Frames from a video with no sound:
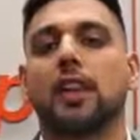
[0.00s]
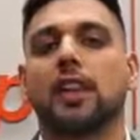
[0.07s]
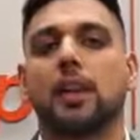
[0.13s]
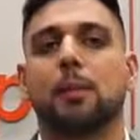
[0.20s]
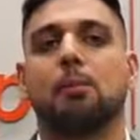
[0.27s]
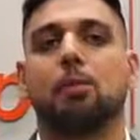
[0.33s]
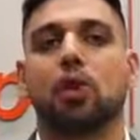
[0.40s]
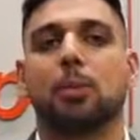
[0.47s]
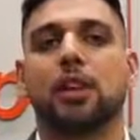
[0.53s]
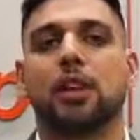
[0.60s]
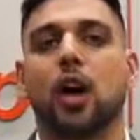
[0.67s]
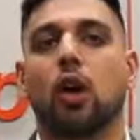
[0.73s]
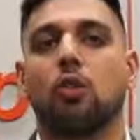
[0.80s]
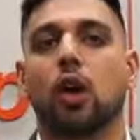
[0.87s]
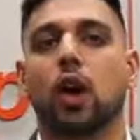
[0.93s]
in the employment
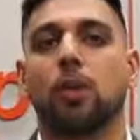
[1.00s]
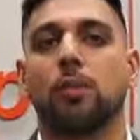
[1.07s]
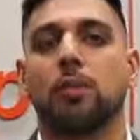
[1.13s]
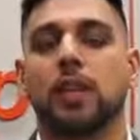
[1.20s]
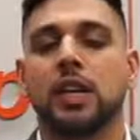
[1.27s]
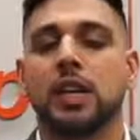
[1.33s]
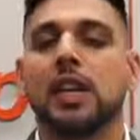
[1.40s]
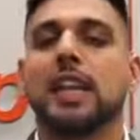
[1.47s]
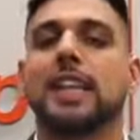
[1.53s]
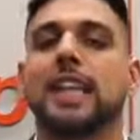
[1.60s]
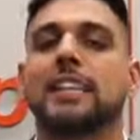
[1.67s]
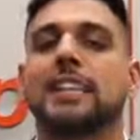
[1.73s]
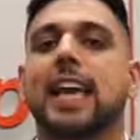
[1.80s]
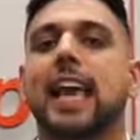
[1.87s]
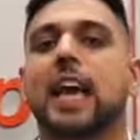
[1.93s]
law realm, and
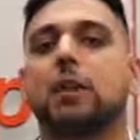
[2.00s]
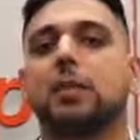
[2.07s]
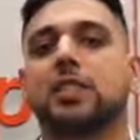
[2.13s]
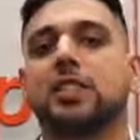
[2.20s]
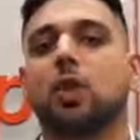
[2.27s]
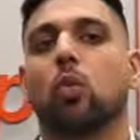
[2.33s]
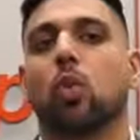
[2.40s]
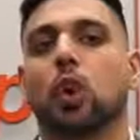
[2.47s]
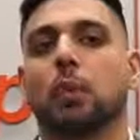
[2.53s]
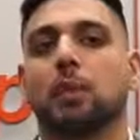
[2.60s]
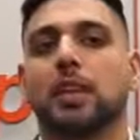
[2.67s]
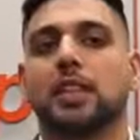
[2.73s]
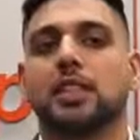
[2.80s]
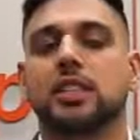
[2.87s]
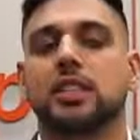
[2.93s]
that's cannabis in the
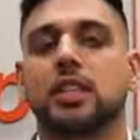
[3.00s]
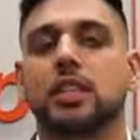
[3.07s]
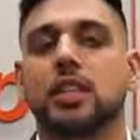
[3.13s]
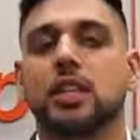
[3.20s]
workplace.